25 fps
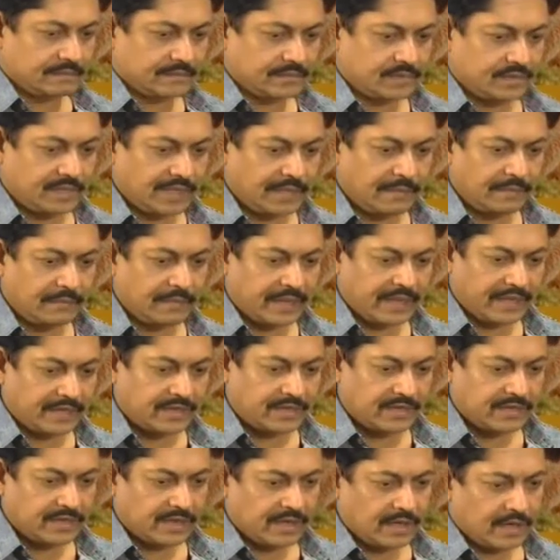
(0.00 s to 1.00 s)

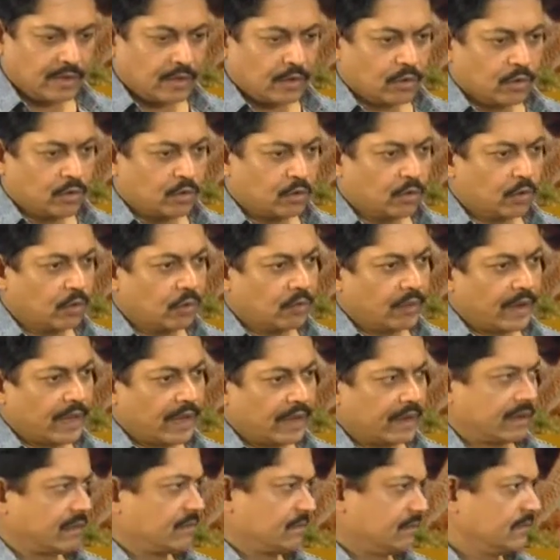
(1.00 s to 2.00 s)
teammates who
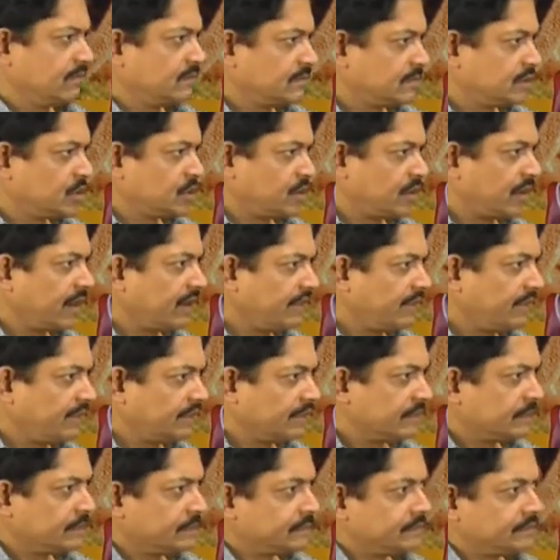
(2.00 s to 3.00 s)
were 12,
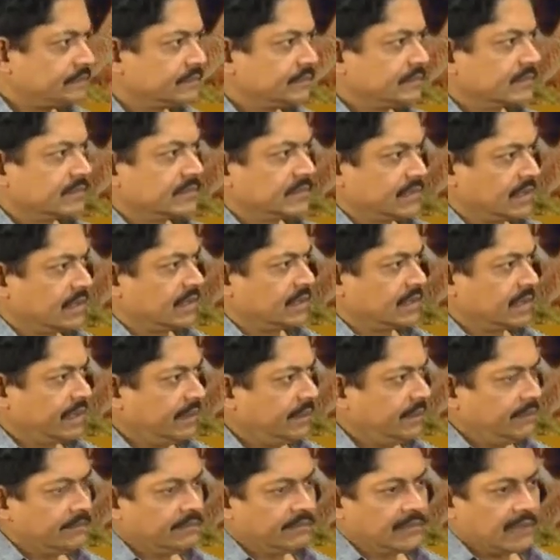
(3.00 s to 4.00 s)

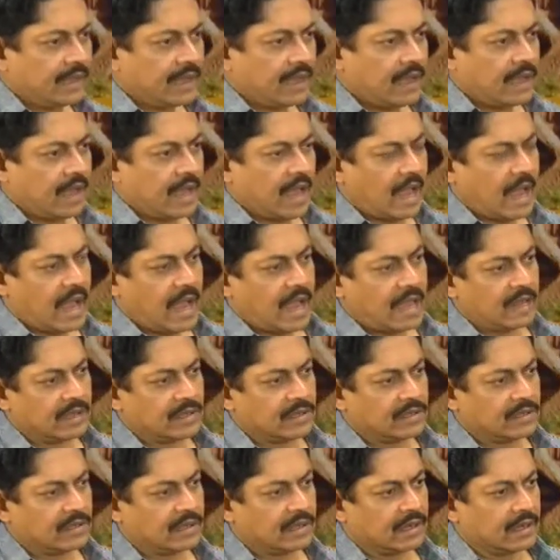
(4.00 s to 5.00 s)
13,
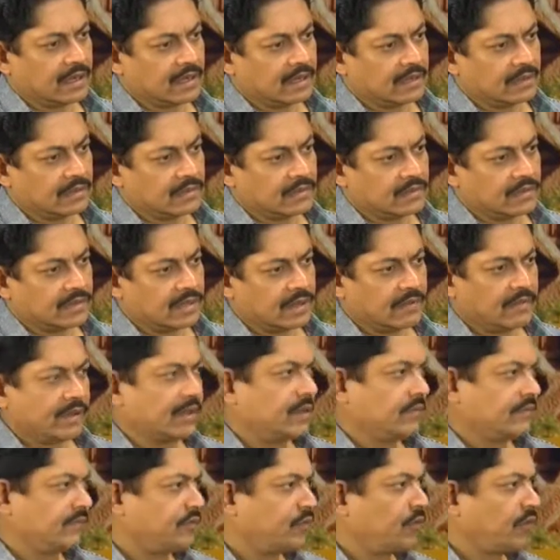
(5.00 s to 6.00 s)
and uh, they
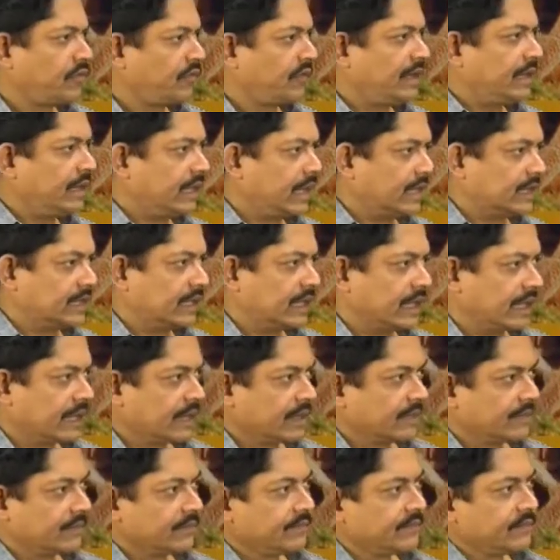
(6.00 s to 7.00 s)
were 4 feet nothing.
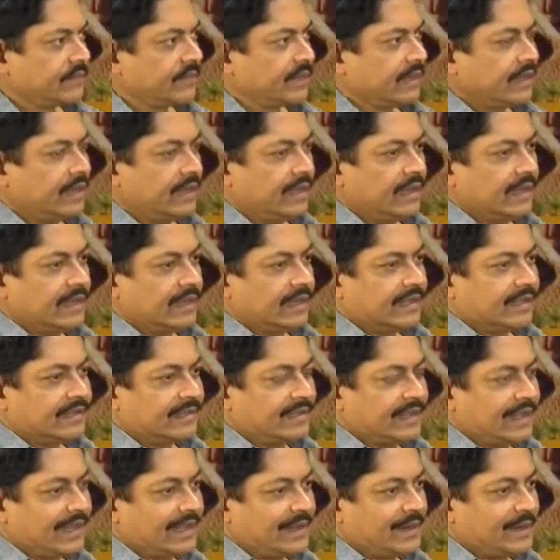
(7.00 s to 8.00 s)

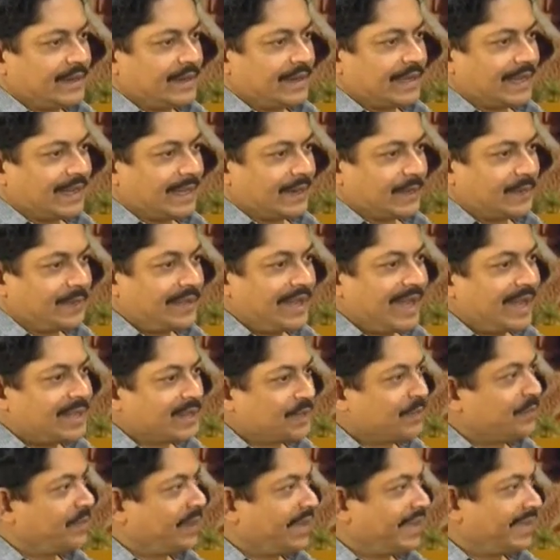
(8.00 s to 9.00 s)
Then uh, we had
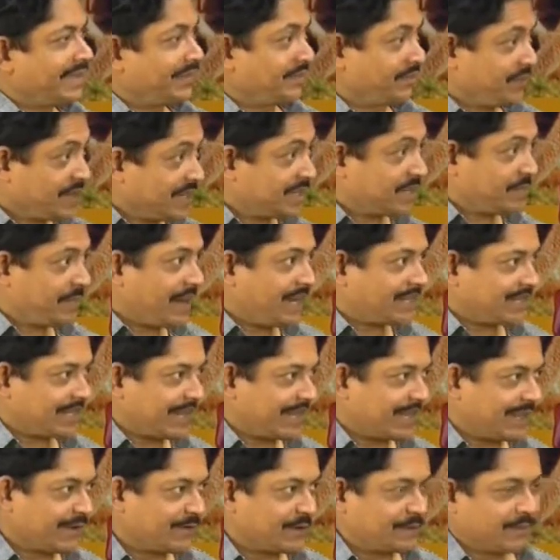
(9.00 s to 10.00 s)
to play the first match
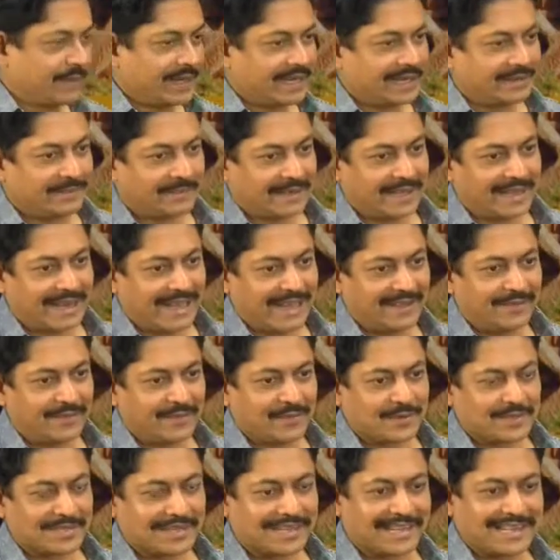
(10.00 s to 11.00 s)
I ever played in my life
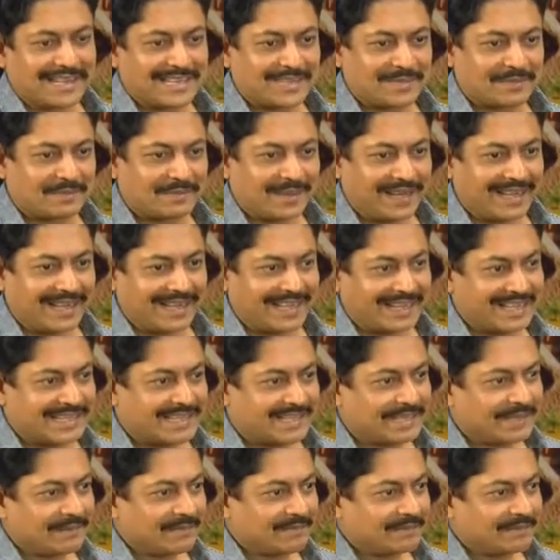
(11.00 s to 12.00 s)
was against players